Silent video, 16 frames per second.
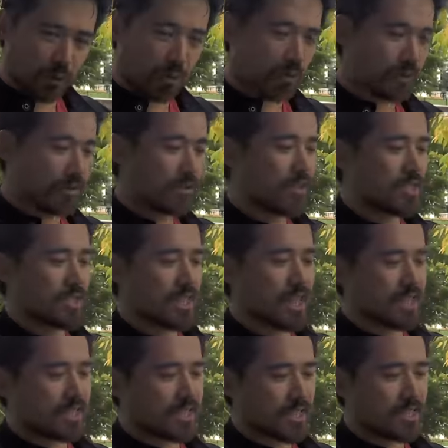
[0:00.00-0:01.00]
four-thirds
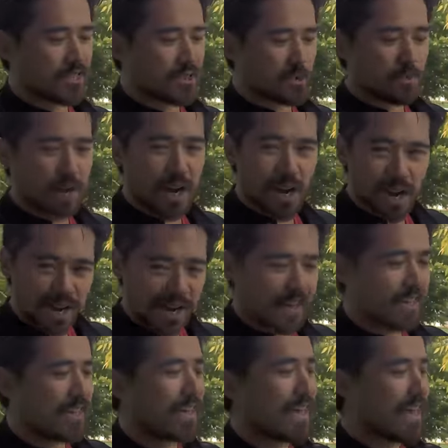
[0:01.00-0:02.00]
size sensor
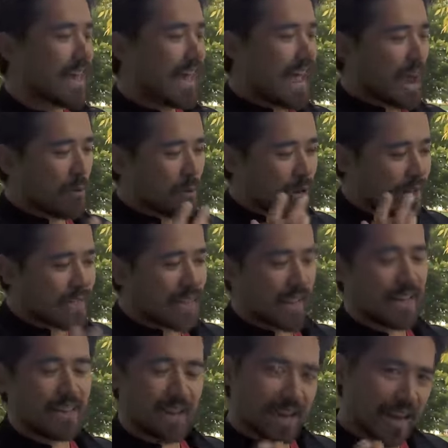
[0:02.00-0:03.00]
behind it, and we're
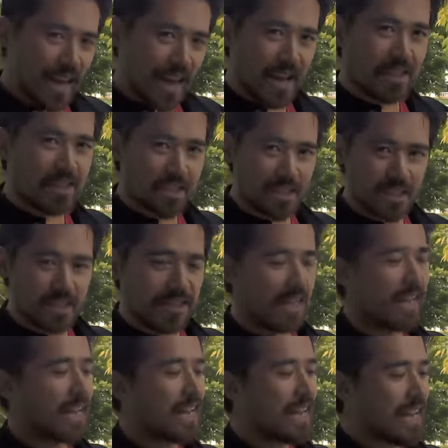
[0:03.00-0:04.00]
getting that excellent
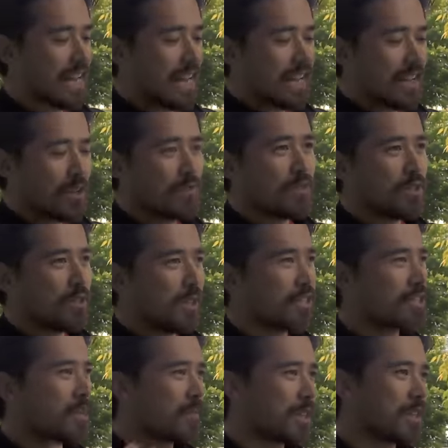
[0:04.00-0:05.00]
light. You know, if you
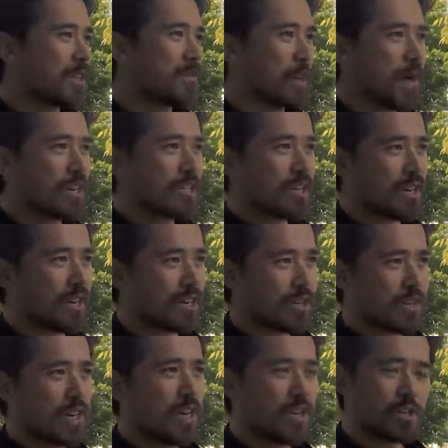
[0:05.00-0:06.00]
look at something like the
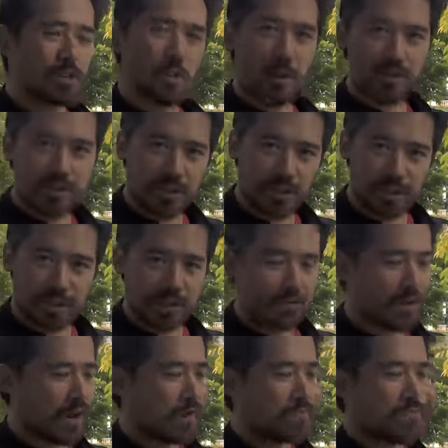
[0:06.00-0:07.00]
Panasonic G twelve to
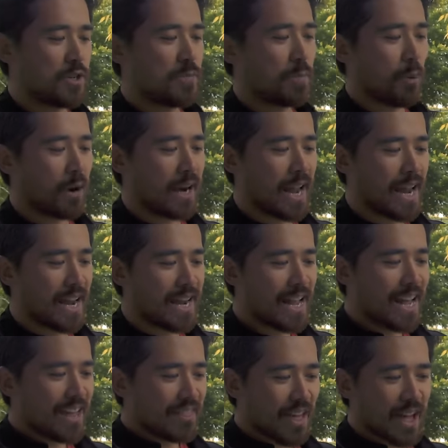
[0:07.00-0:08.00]
thirty-five two point eight,
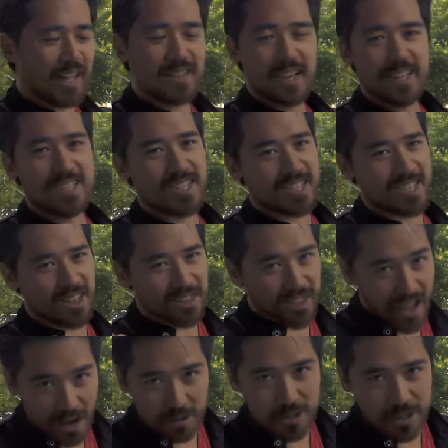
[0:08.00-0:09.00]
that lens is one
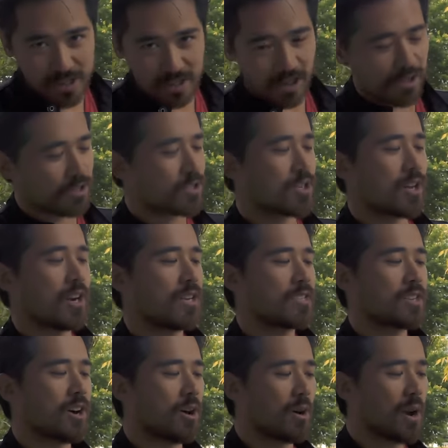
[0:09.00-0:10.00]
thousand dollars on
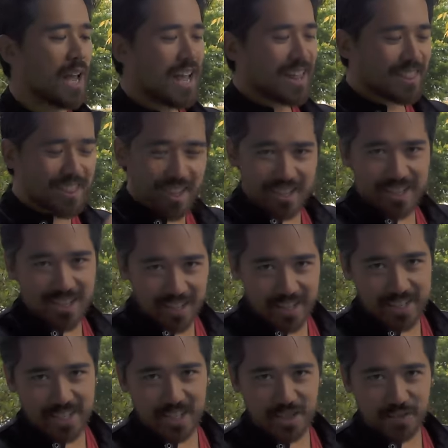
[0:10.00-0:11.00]
its own. This
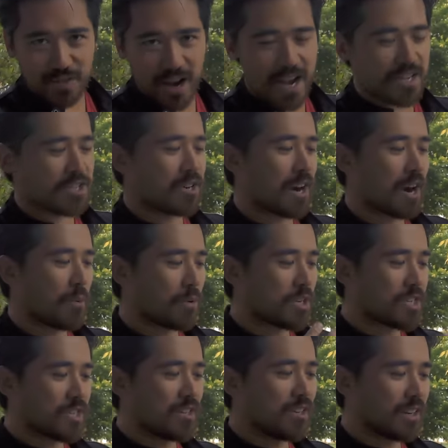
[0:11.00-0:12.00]
lens is faster, and we're
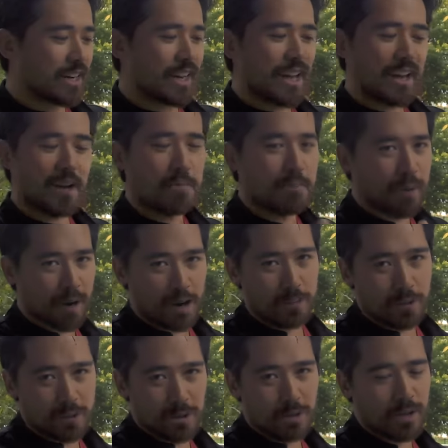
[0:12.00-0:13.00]
still gonna get
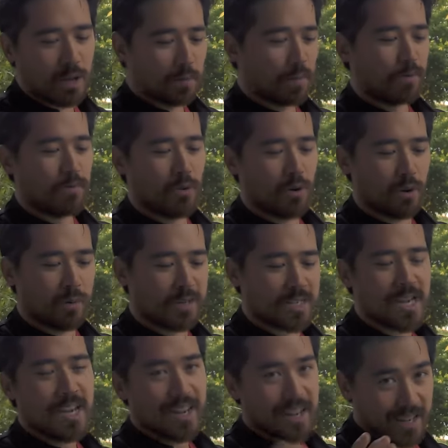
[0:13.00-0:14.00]
comparable low-light
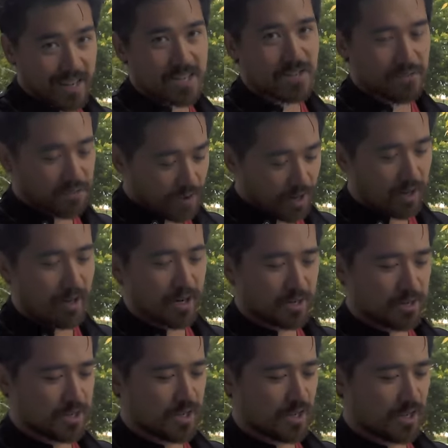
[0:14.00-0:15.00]
performance. It is a very
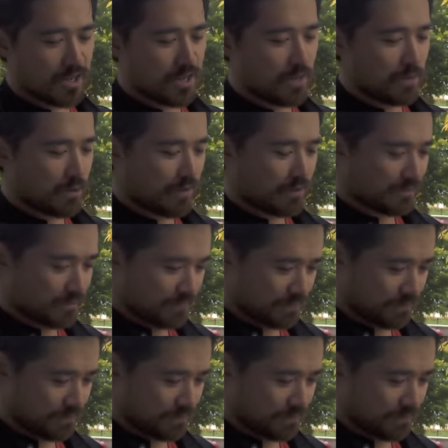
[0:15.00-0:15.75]
interesting achievement.